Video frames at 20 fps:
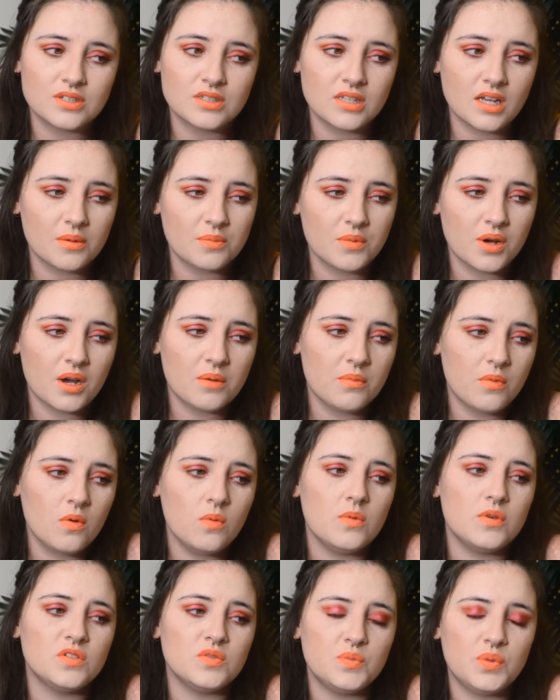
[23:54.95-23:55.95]
I'm
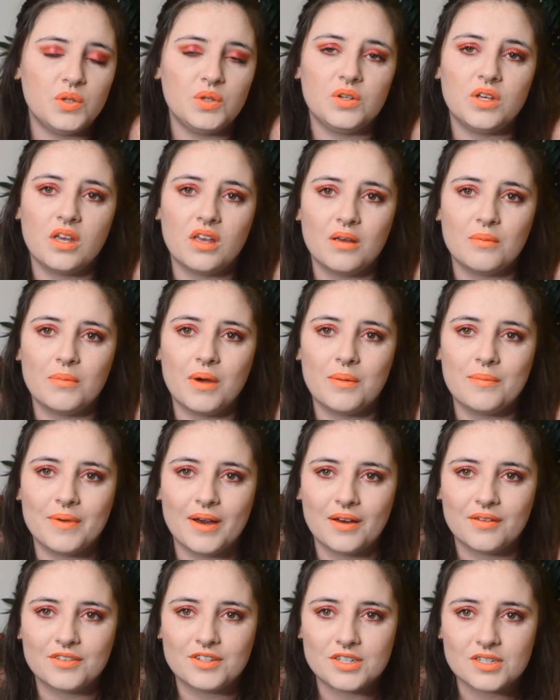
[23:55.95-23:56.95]
almost puking in my
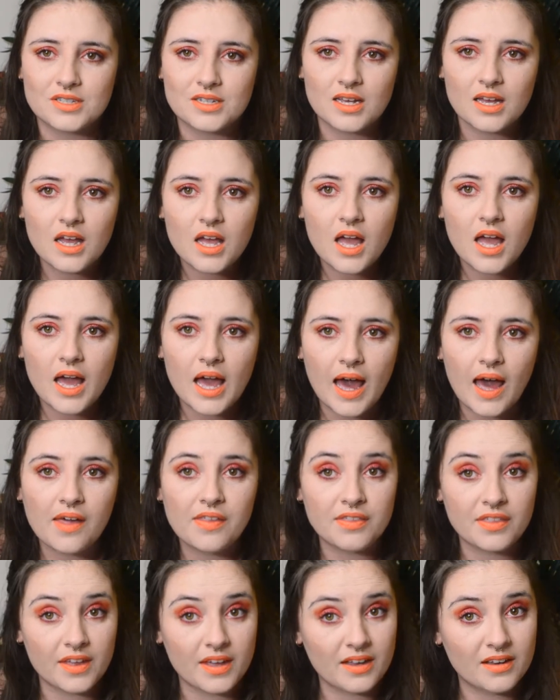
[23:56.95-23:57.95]
mouth just
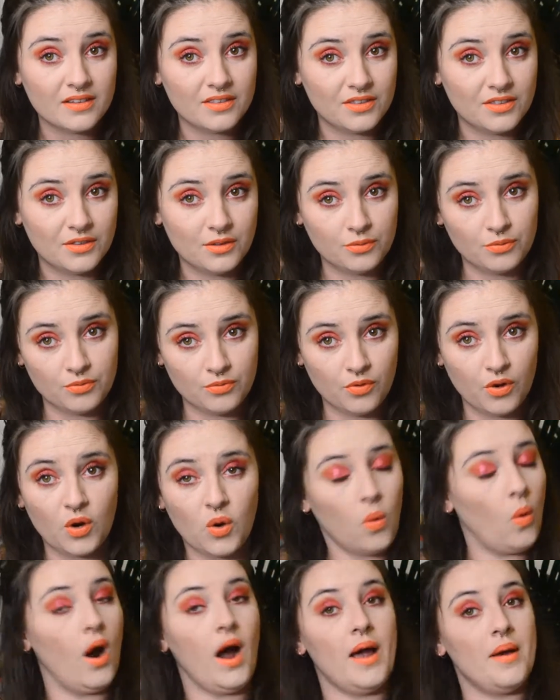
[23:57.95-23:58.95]
at the
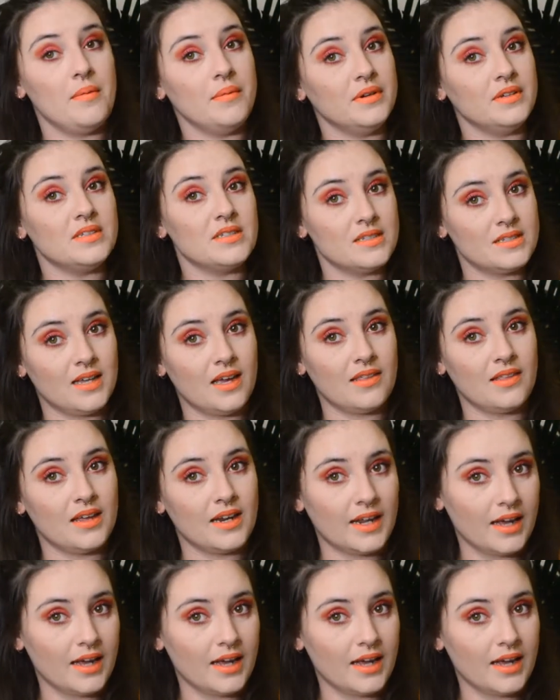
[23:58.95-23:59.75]
requirement to say that